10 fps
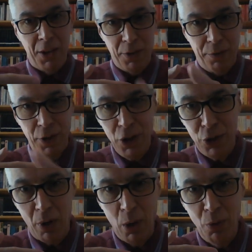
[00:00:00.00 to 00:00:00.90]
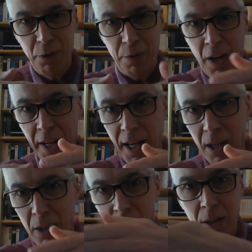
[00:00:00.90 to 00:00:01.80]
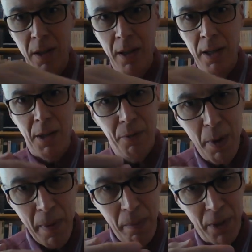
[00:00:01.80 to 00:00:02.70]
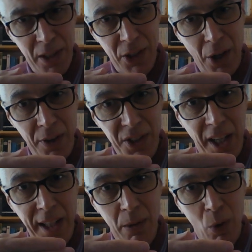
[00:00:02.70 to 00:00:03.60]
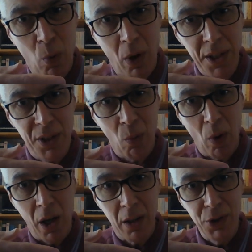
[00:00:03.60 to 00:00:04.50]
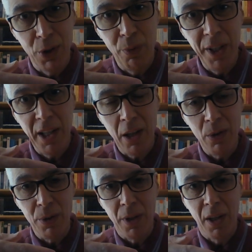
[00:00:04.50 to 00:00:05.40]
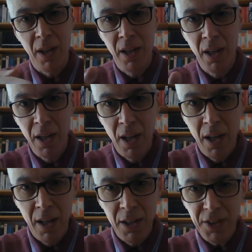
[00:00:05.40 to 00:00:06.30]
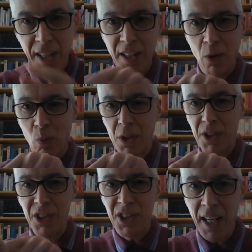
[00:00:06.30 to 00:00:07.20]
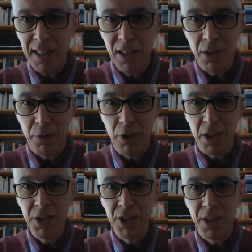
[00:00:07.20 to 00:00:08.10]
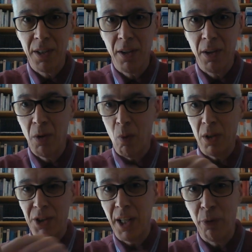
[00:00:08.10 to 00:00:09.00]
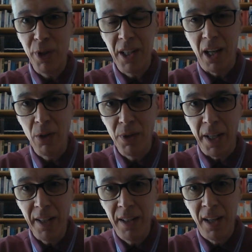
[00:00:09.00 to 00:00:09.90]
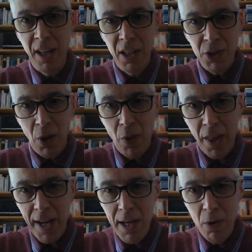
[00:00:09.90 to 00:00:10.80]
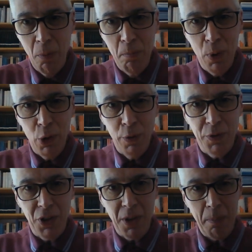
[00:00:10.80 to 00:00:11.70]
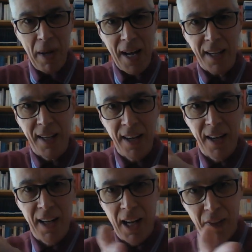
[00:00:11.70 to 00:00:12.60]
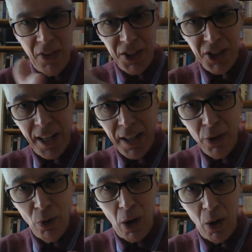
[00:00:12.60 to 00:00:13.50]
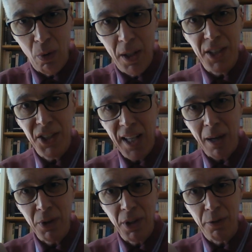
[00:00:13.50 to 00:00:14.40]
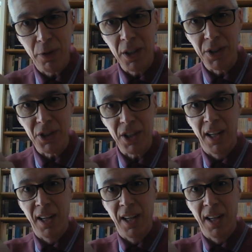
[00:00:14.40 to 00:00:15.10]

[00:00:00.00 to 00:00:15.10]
The first row would fire. Remember, it's going to take them quite a while to reload. They don't want to stand at the front whilst they're reloading, so they move to the back, and the second row is now at the front.